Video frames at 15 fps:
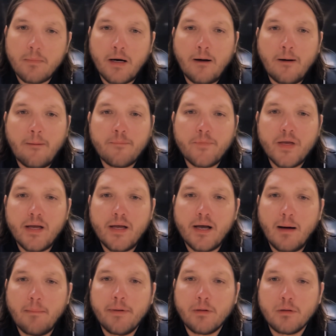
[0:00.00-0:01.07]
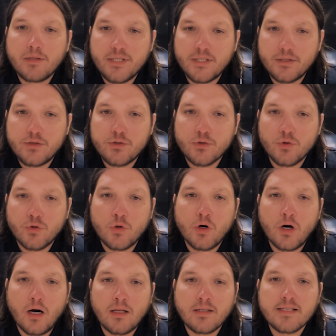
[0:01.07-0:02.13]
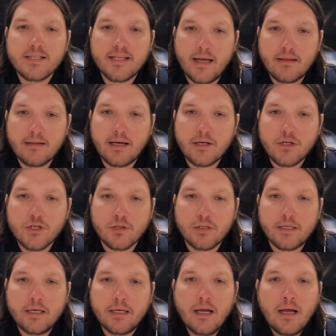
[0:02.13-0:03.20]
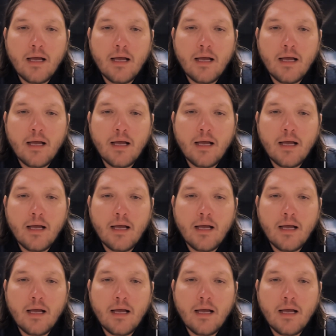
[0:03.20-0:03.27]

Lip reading: the ability to understand actually